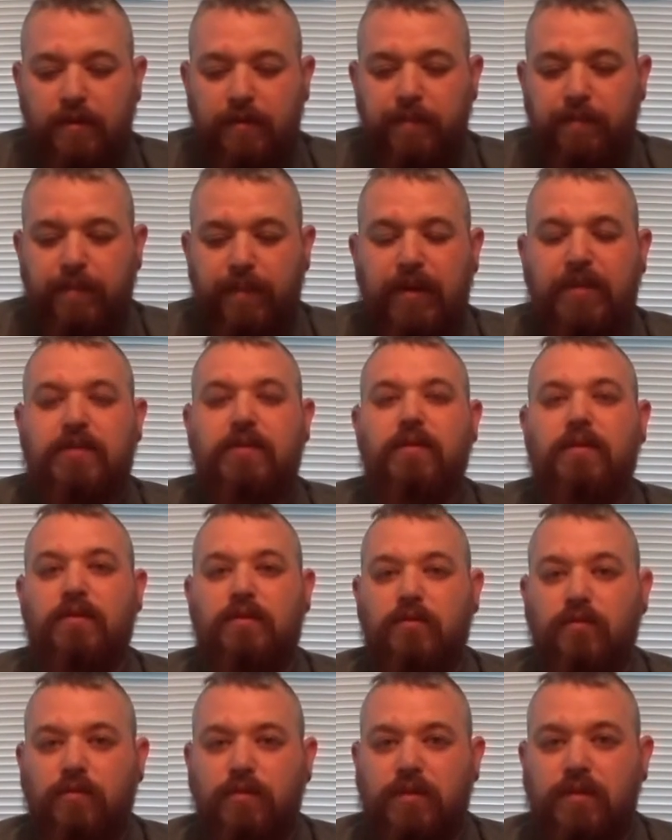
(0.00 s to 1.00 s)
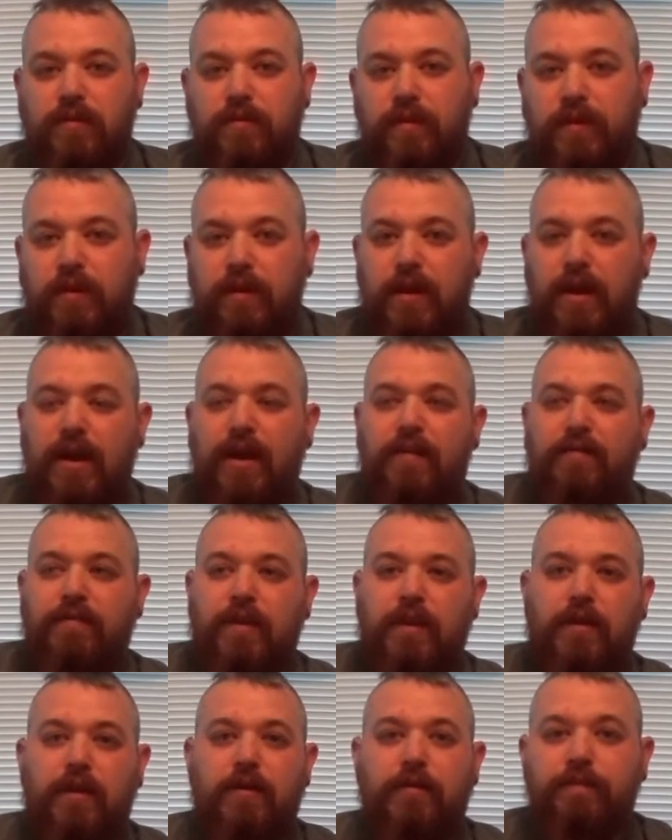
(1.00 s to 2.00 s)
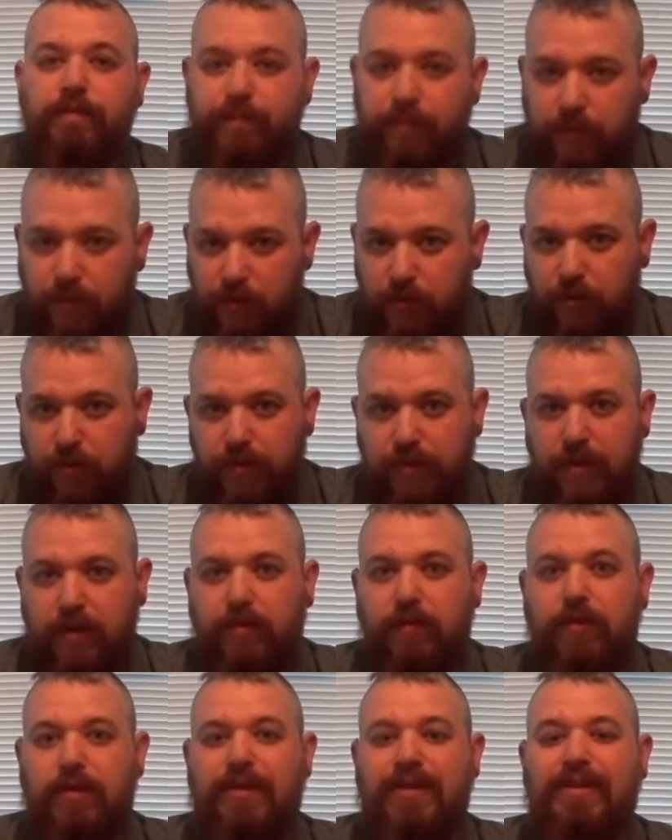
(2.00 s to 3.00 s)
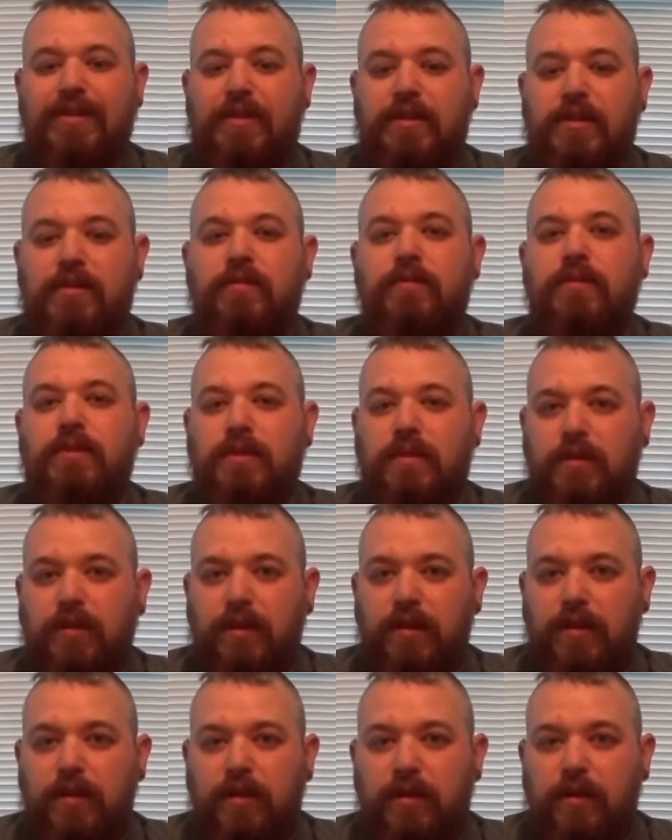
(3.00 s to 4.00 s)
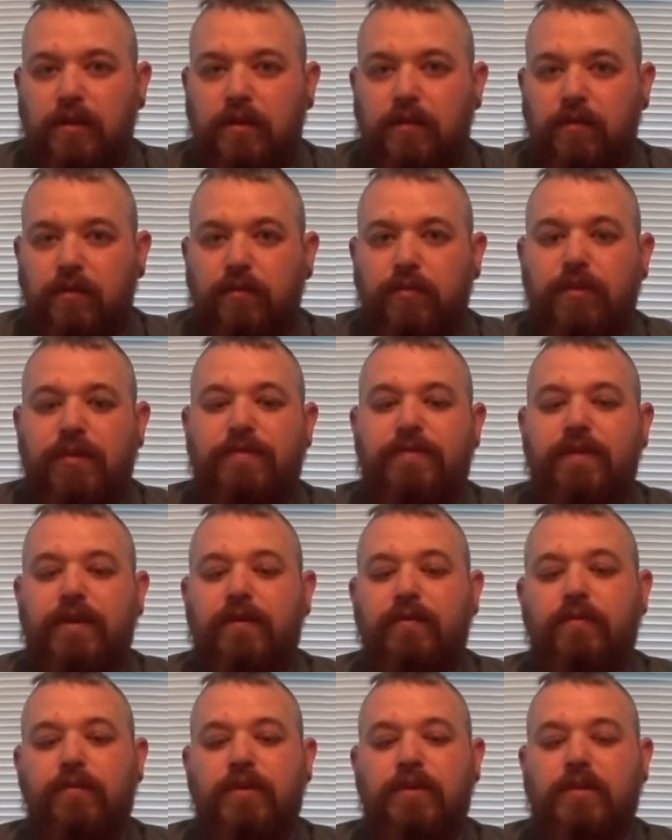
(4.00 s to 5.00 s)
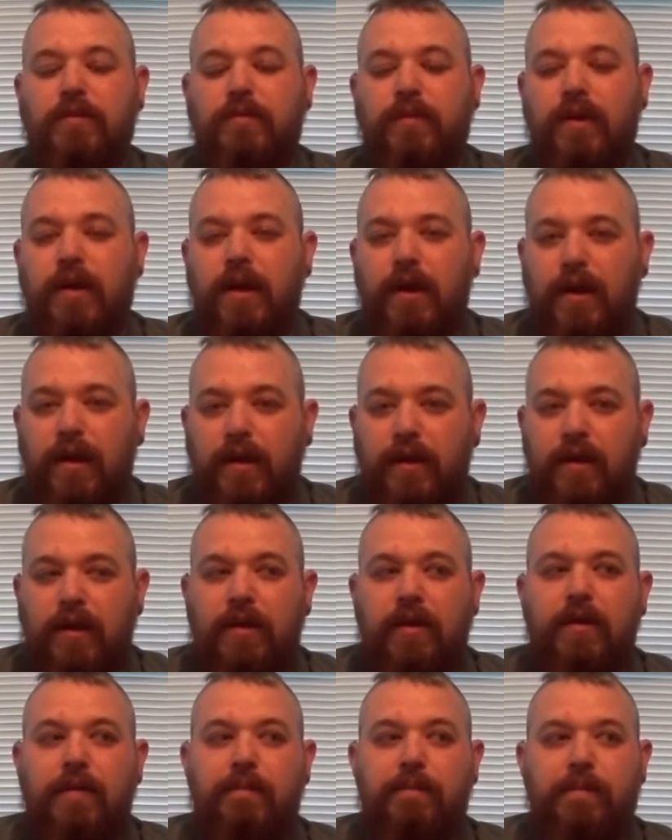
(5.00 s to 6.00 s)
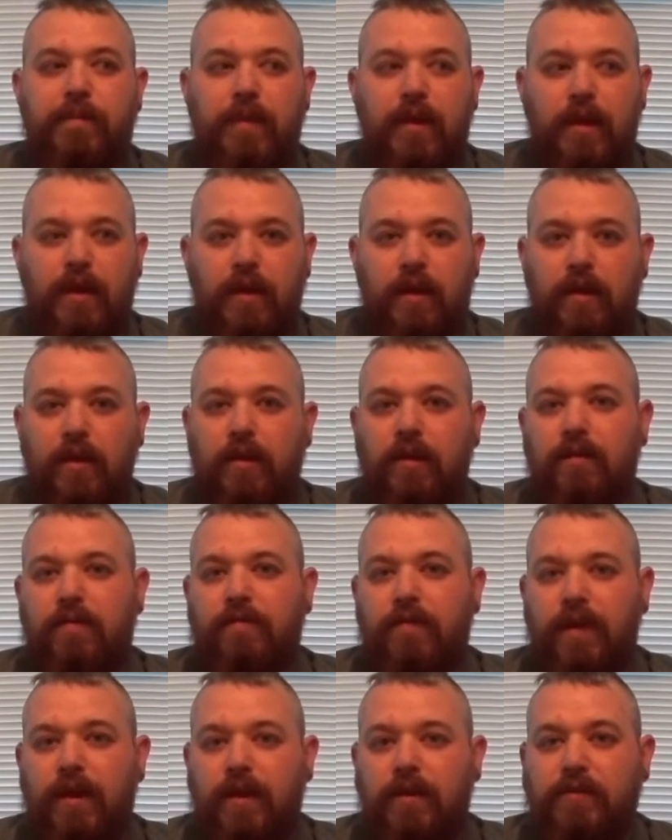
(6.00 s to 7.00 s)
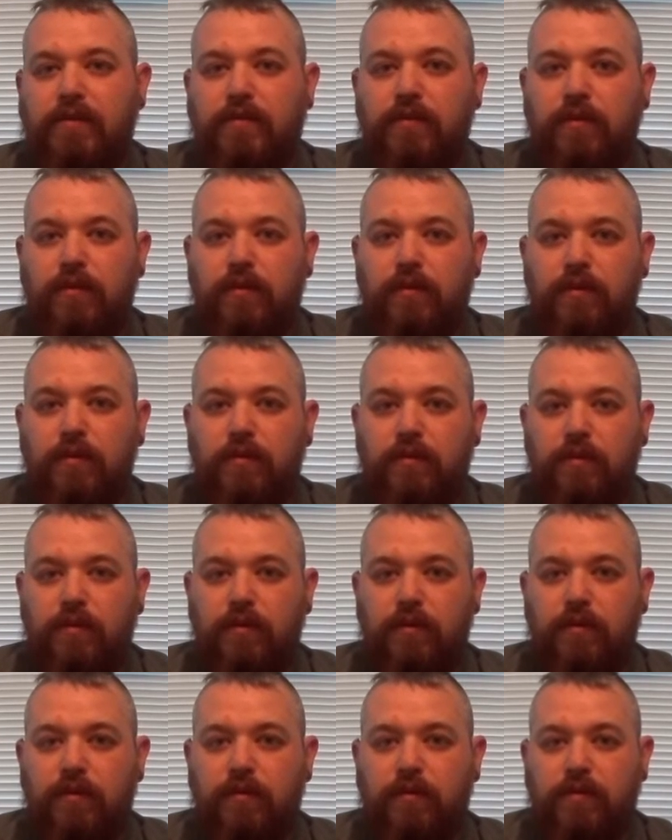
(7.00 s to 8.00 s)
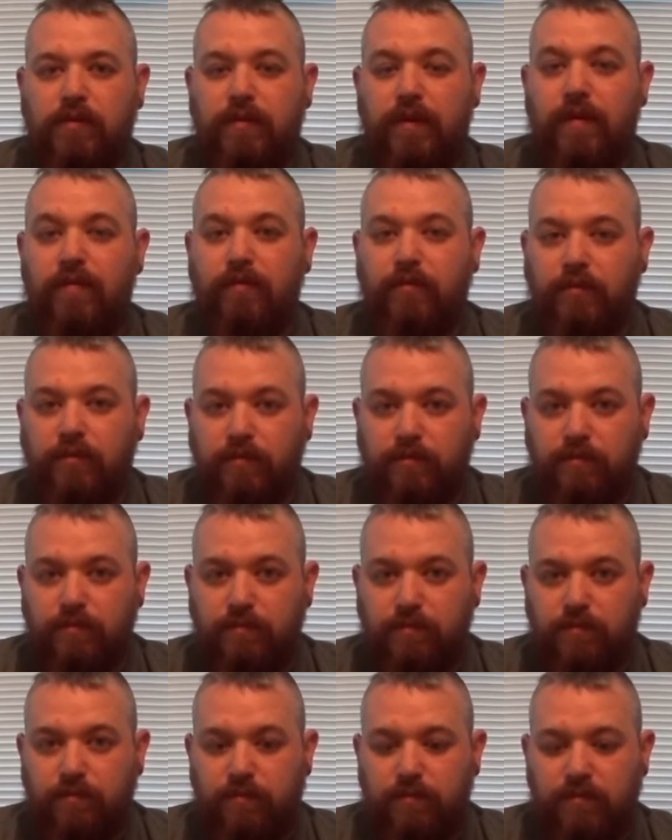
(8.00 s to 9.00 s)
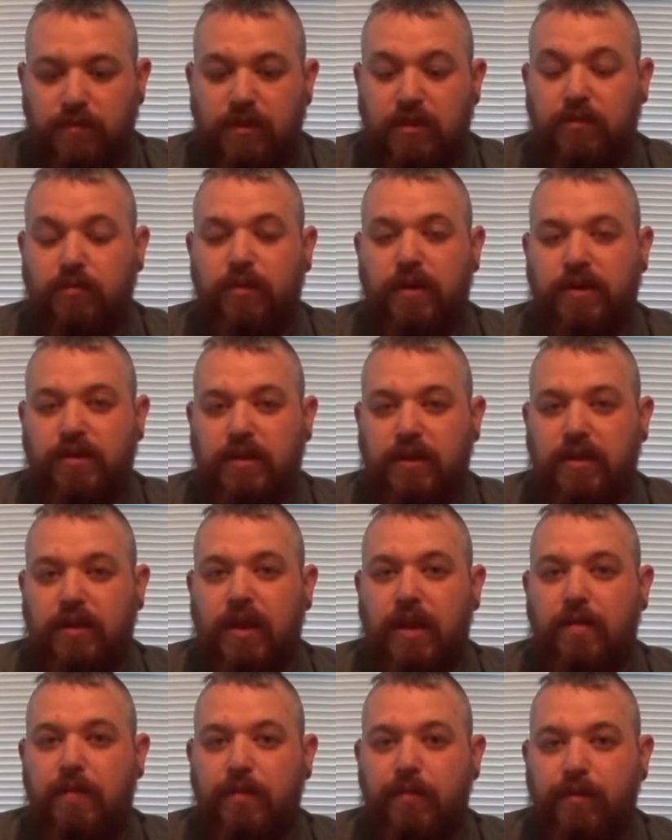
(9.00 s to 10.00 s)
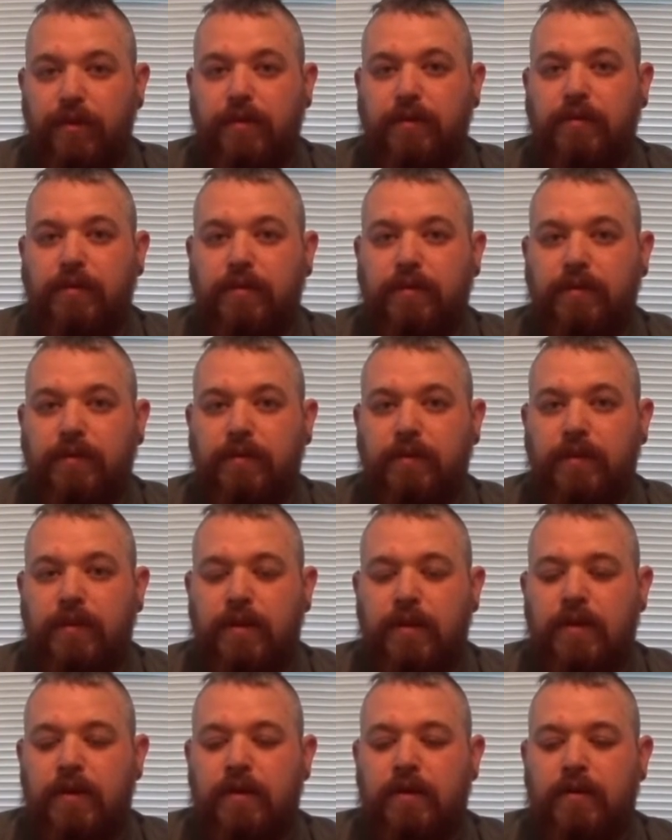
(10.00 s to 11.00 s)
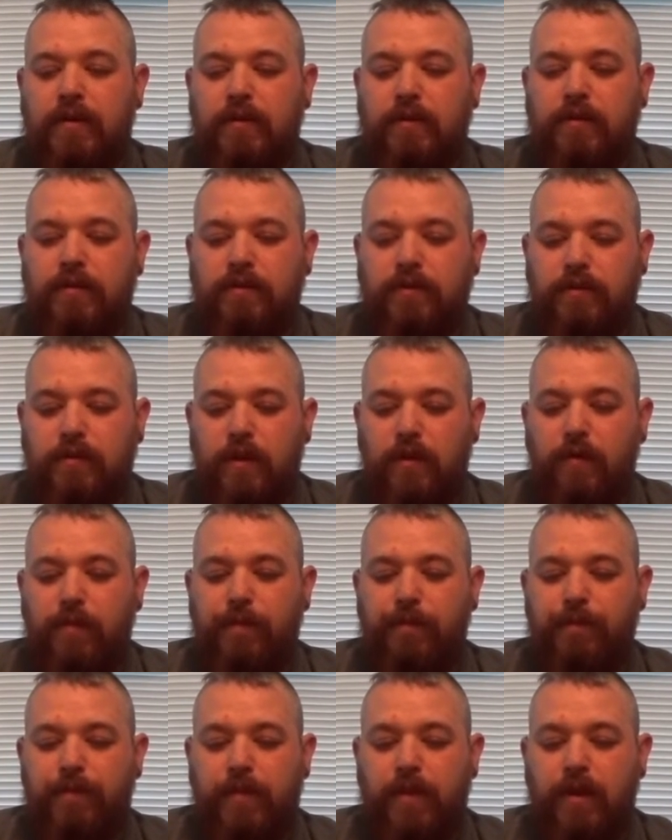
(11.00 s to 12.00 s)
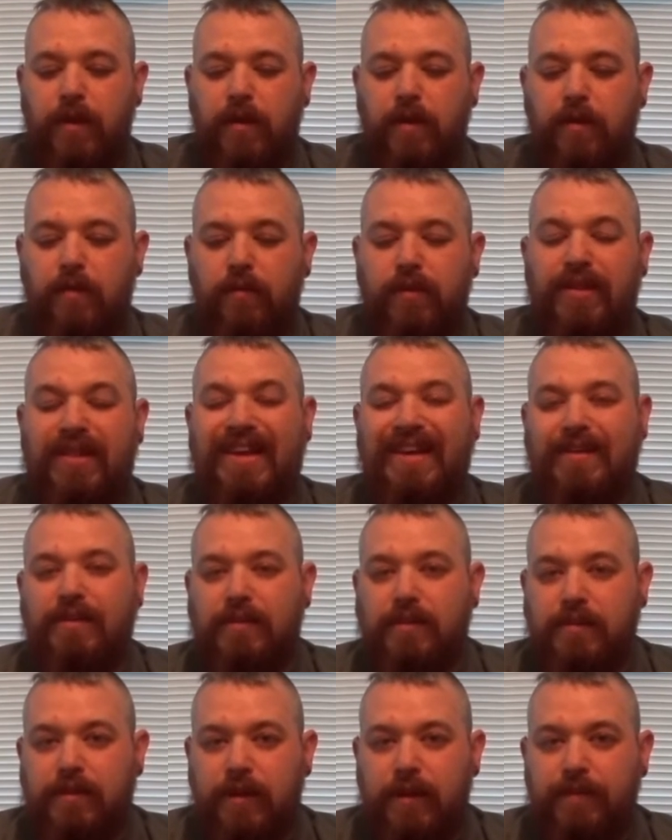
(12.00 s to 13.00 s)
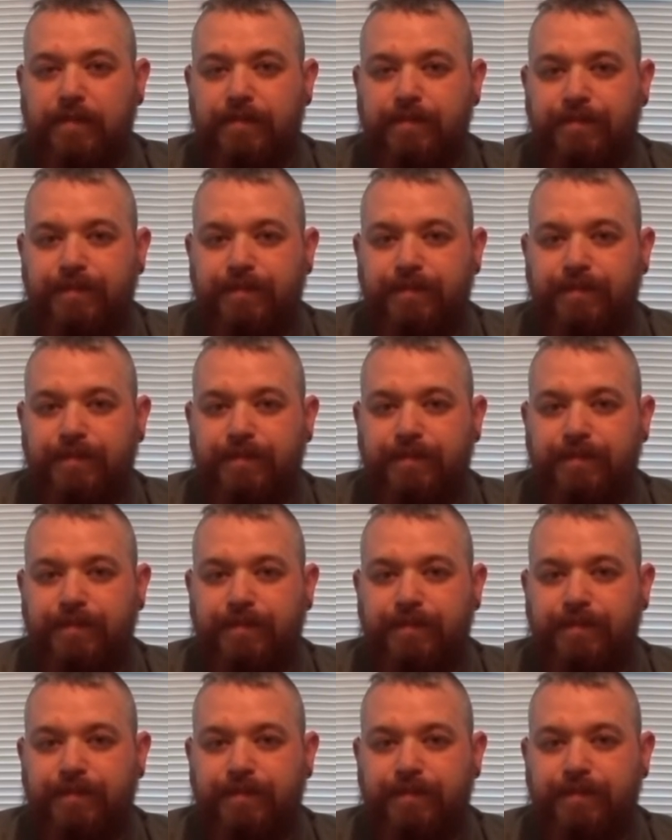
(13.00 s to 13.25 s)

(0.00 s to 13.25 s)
based on the tools and everything you have there, you would be able to continuously refit, resupply, and advance your survival situation at that point. So, with that said,